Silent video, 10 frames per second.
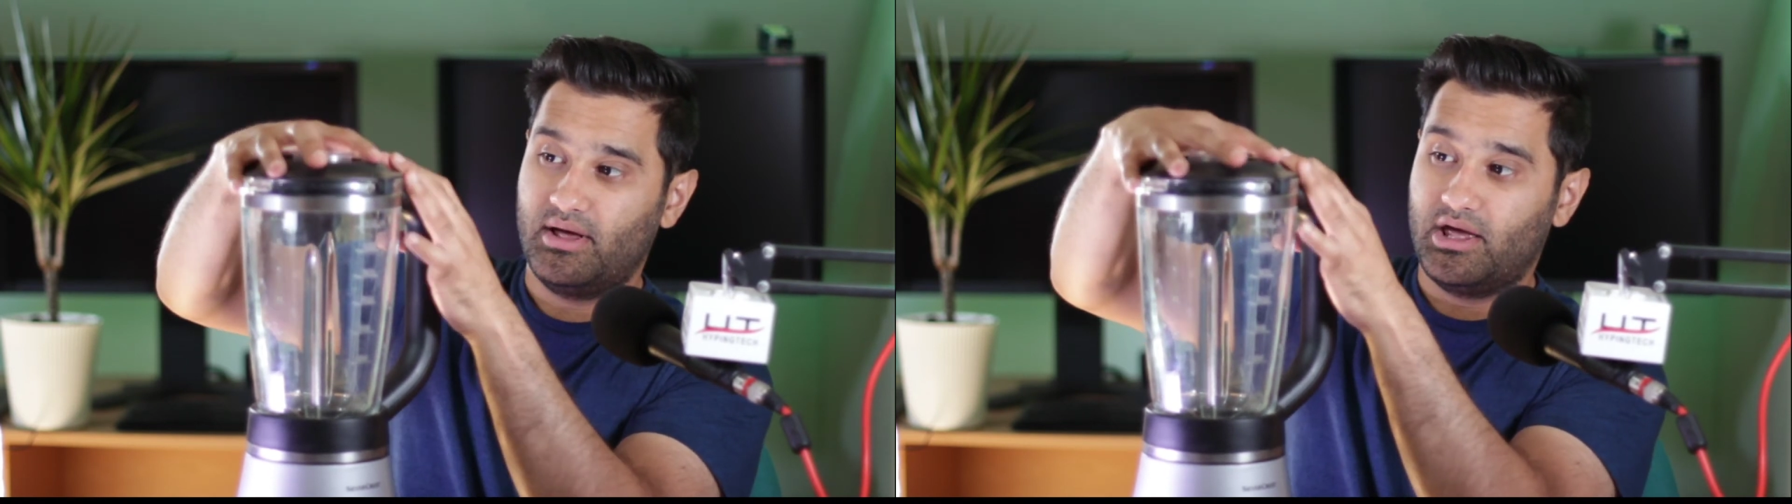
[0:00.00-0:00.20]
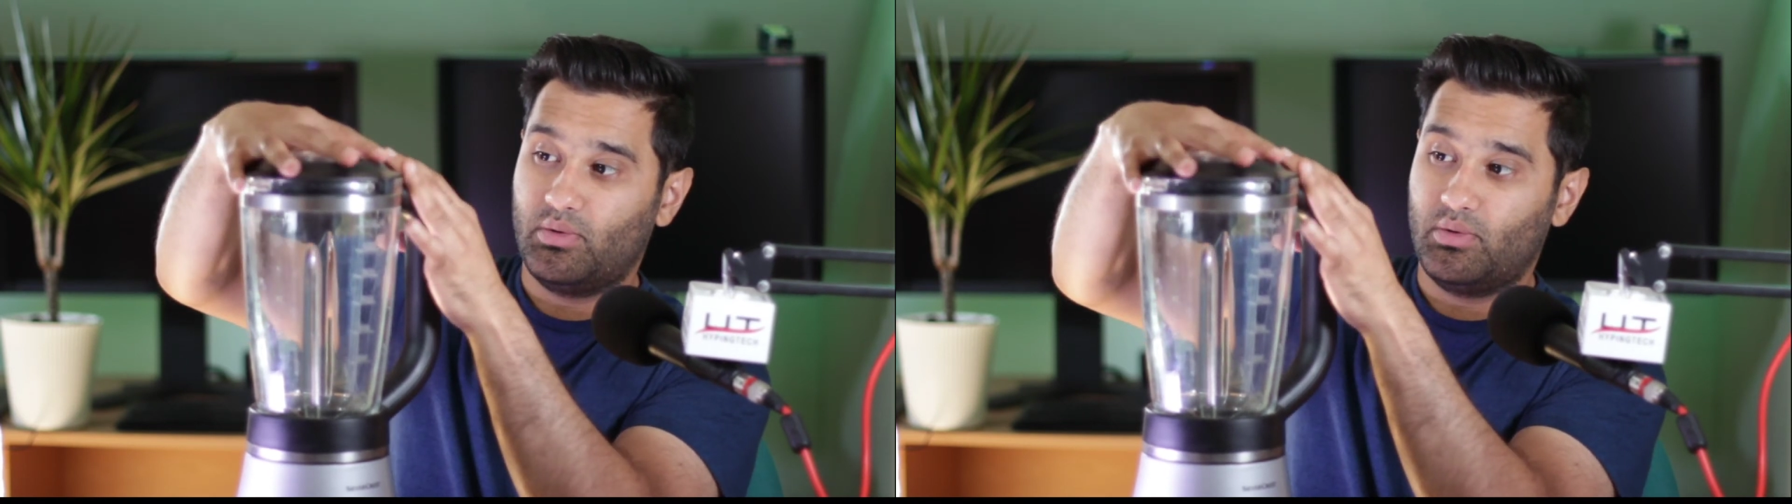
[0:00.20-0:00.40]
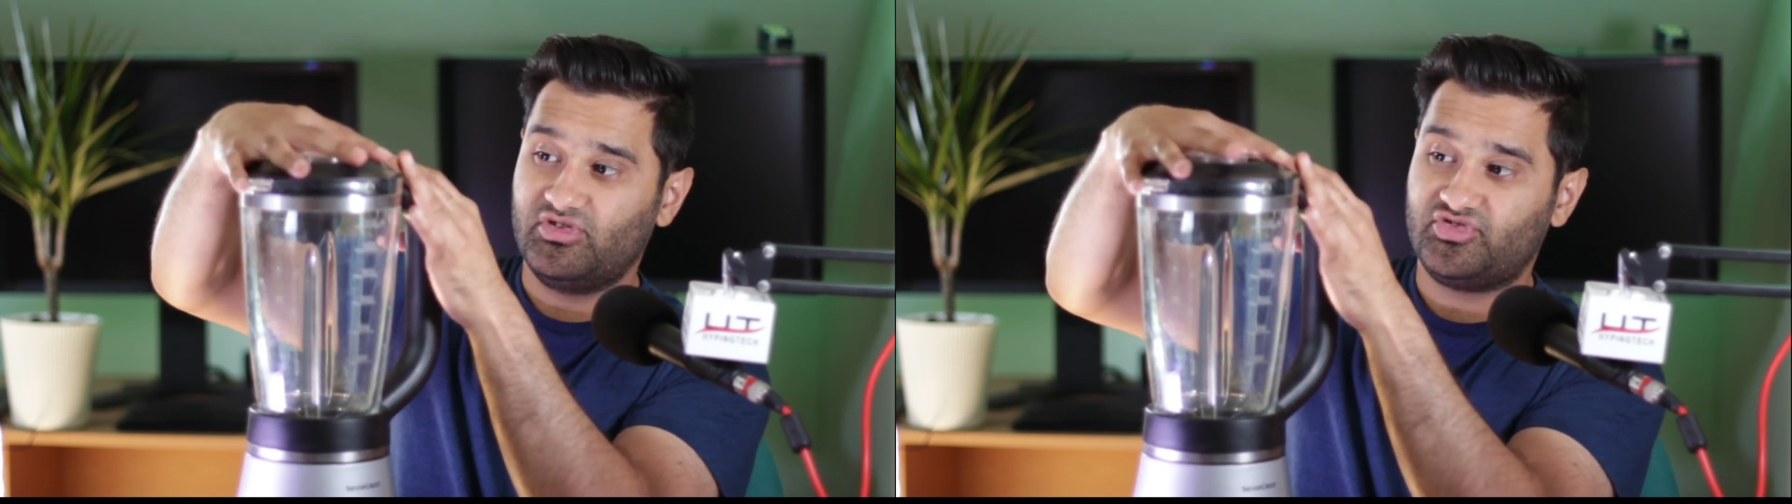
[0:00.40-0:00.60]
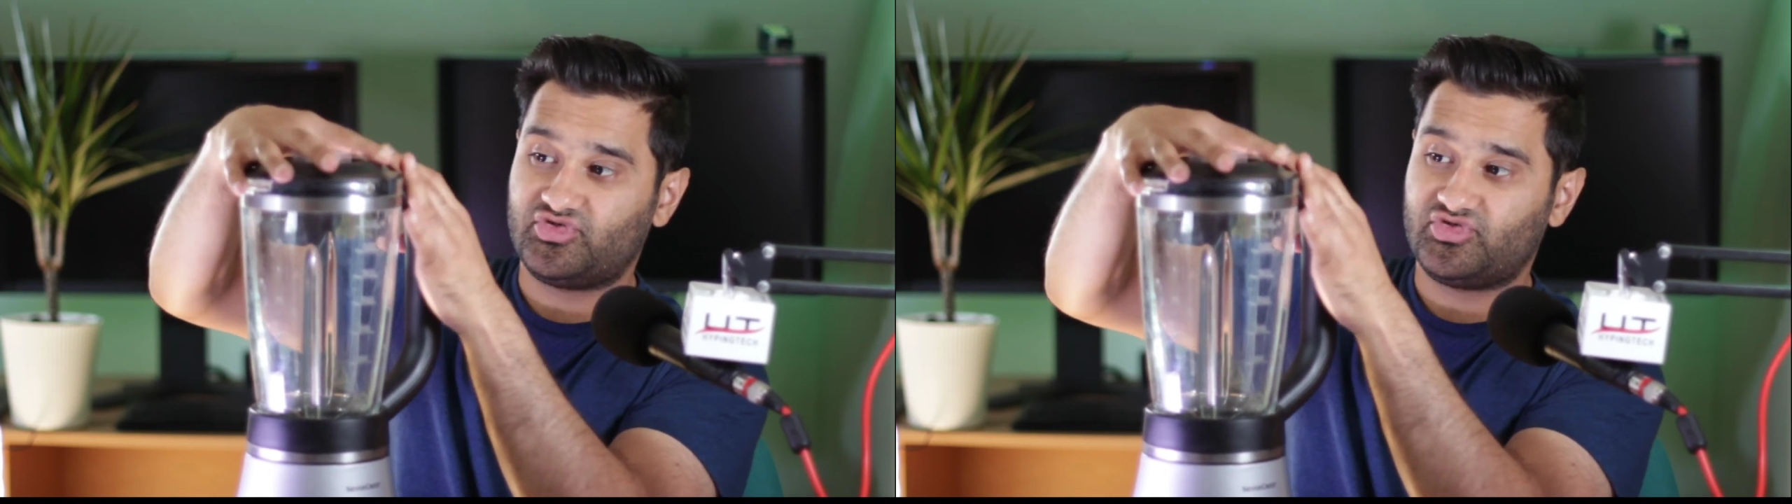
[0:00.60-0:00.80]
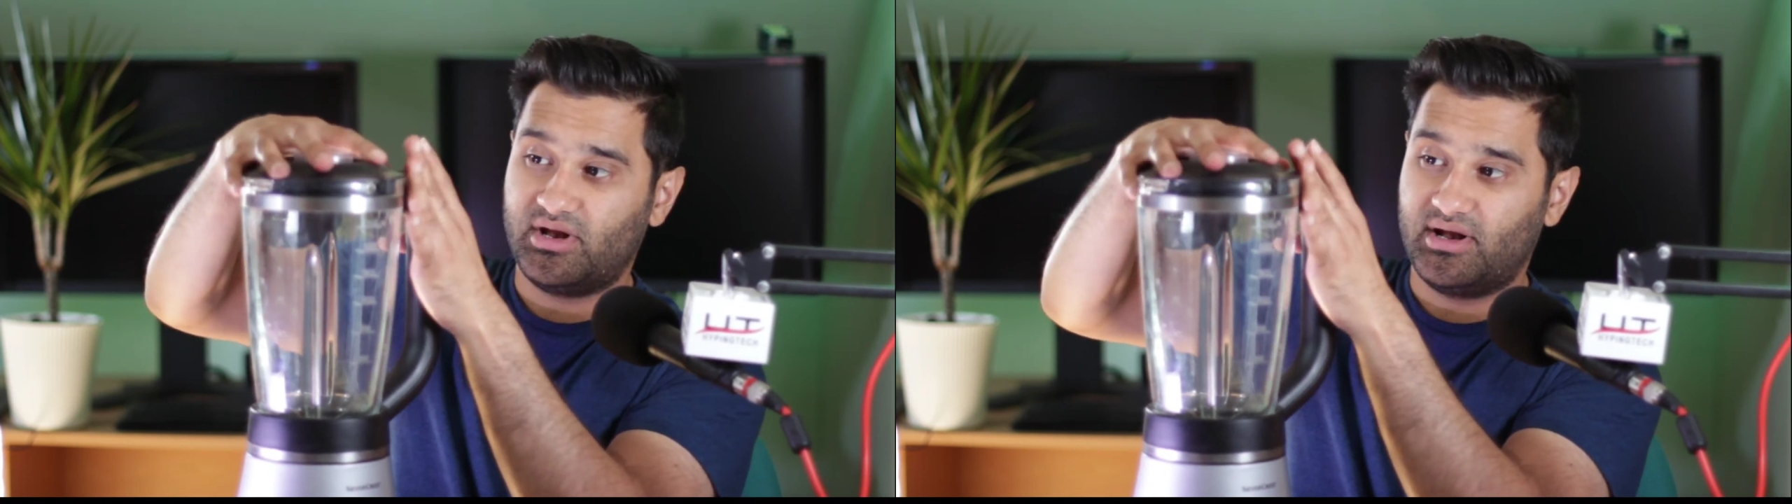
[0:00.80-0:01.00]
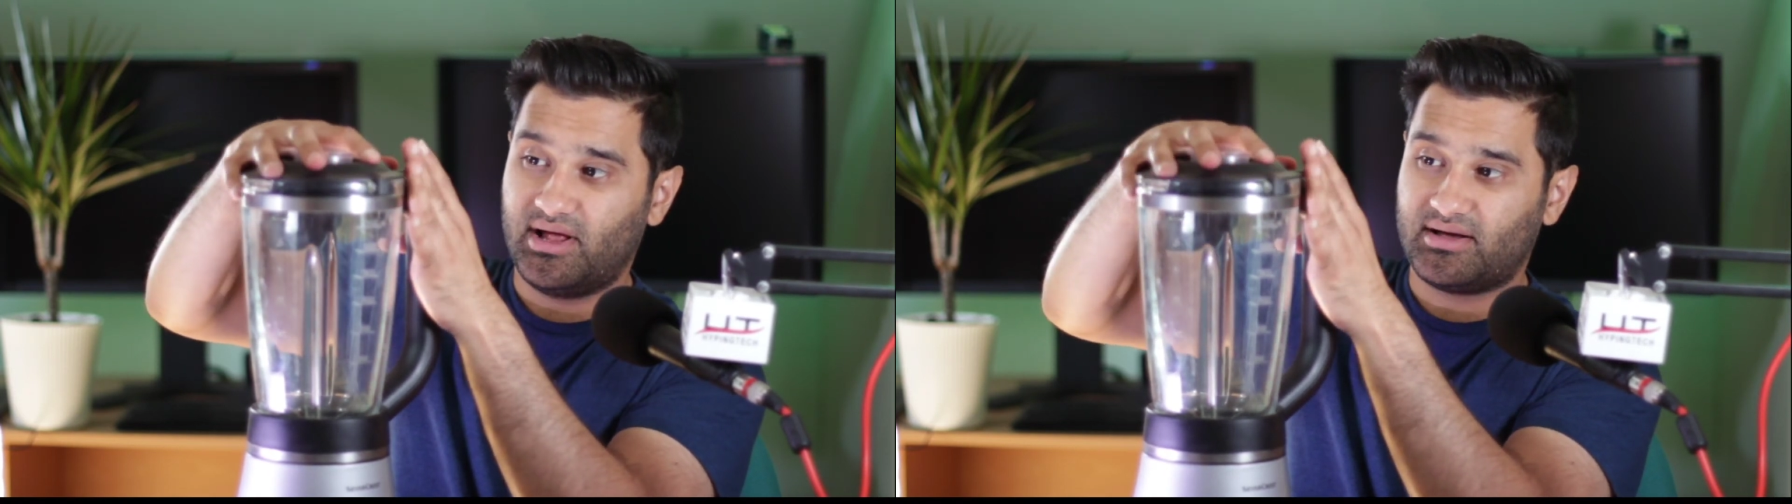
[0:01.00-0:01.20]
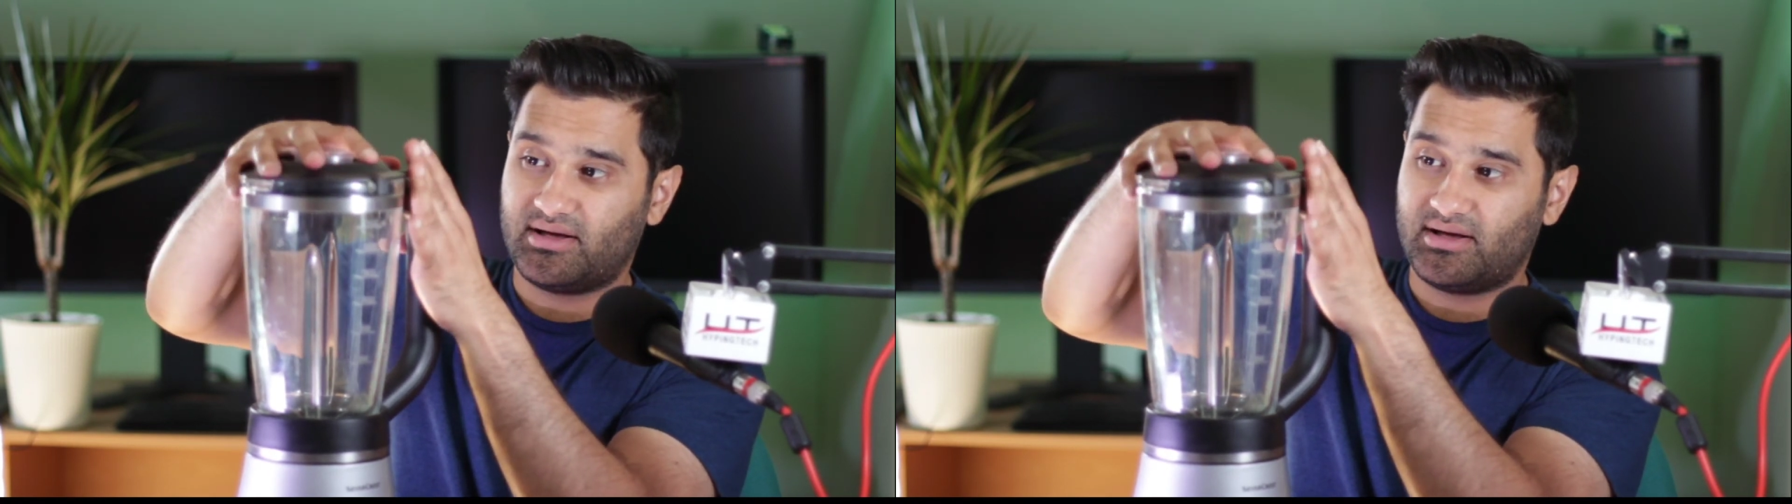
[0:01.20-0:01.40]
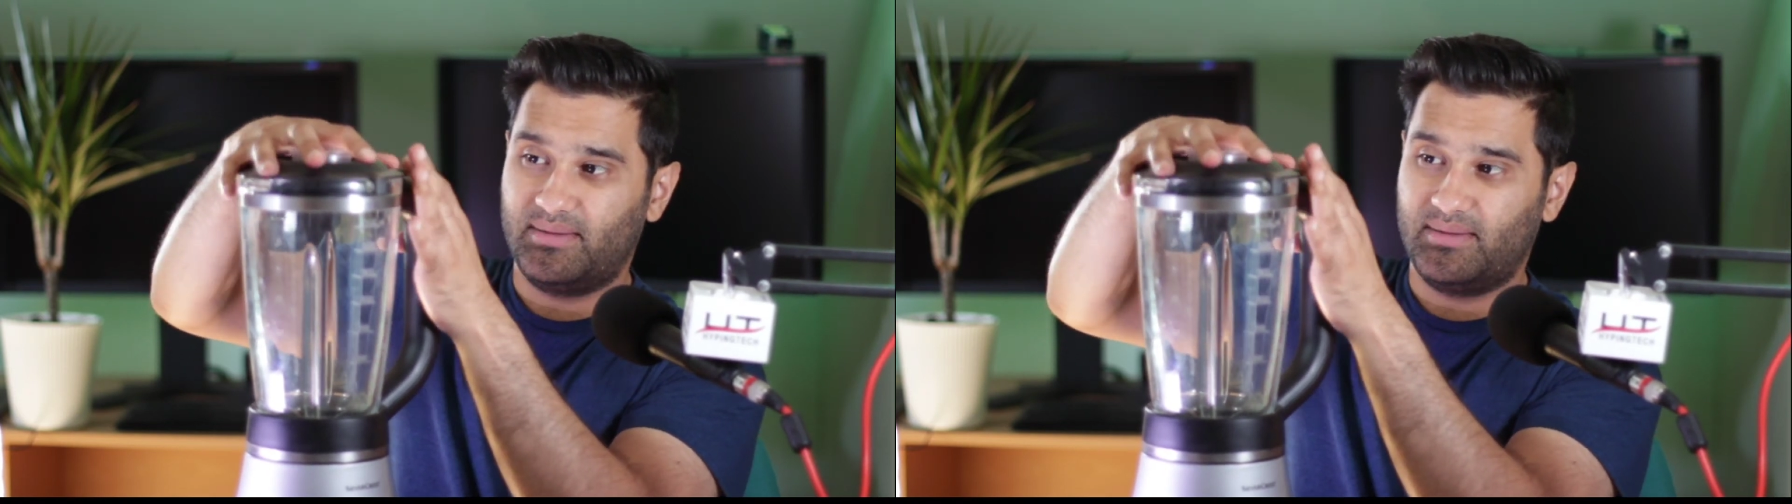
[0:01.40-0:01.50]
it wasn't stored in a